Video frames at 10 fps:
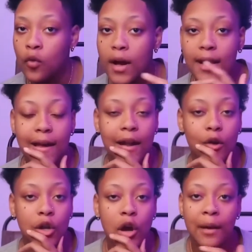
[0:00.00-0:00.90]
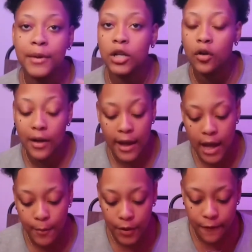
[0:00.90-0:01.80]
I don't know. I've been going
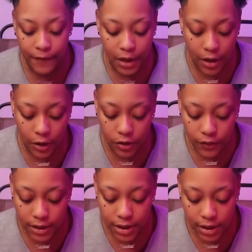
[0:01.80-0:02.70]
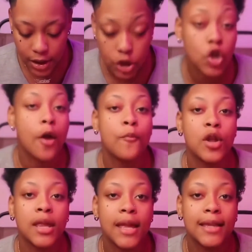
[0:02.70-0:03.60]
ham on the videos recently, so I'm
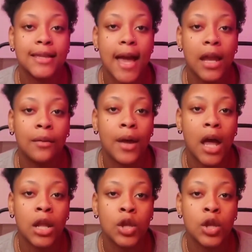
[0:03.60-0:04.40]
really excited about it.